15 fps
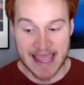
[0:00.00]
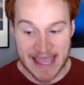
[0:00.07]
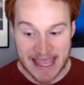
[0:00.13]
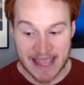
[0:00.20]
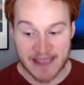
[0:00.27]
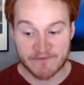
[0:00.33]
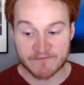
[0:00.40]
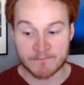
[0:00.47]

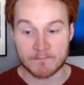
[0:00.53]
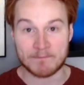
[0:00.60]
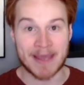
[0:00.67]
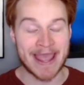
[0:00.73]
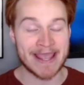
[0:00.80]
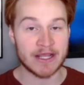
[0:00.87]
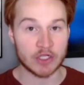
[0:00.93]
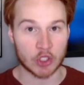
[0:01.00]
if
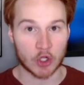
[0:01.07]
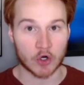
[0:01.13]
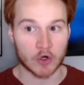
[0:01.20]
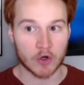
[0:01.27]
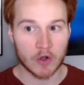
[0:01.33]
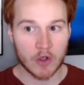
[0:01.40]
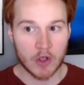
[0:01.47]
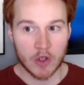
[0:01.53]

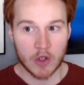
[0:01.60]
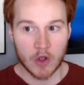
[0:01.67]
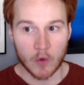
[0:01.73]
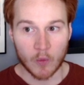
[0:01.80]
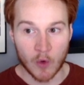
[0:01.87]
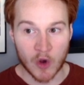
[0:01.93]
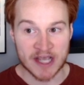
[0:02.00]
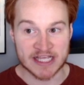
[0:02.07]
Baylor
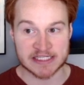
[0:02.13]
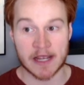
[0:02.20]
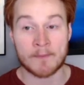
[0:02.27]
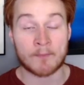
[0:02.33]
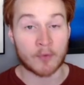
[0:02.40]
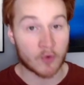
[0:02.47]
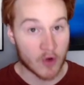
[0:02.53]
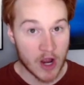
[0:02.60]
was
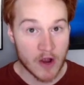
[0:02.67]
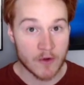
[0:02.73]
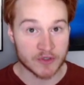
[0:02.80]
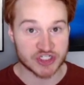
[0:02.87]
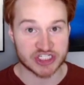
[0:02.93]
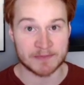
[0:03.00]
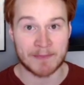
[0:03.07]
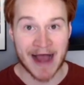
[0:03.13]

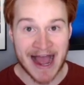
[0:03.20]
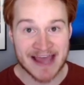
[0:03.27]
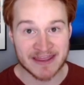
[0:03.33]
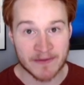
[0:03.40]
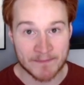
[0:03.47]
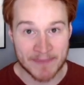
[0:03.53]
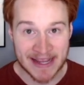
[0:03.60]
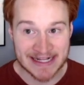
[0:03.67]
approached by
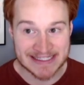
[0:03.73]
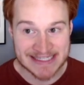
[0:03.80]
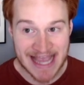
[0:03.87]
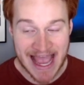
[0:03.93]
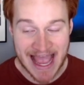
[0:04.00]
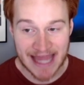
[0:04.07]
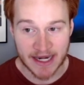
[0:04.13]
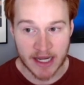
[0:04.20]
the Big
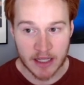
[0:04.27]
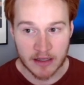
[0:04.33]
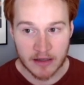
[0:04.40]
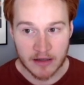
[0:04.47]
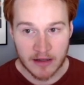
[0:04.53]
10,